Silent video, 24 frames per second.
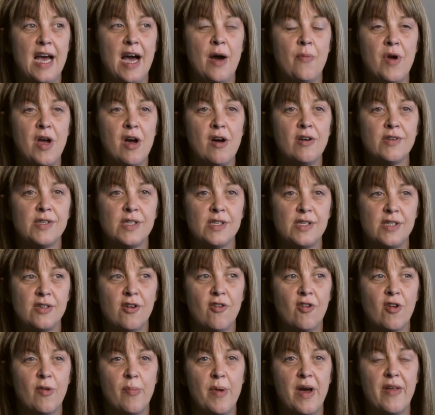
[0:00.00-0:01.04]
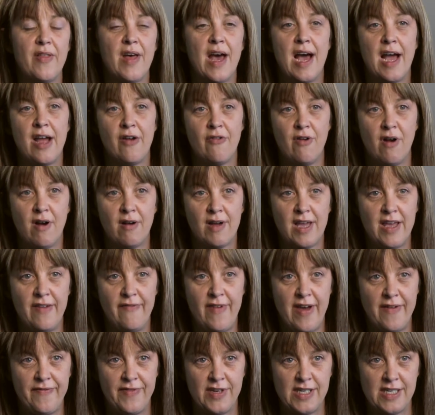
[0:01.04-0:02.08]
and we also talk about the hierarchy of
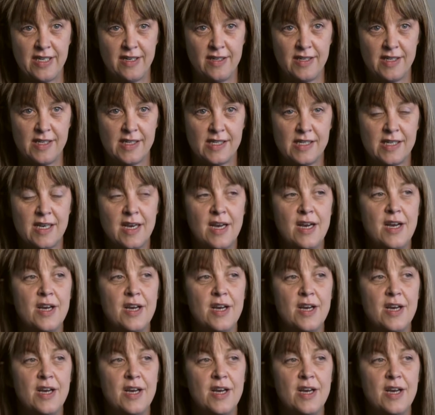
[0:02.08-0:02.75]
evidence.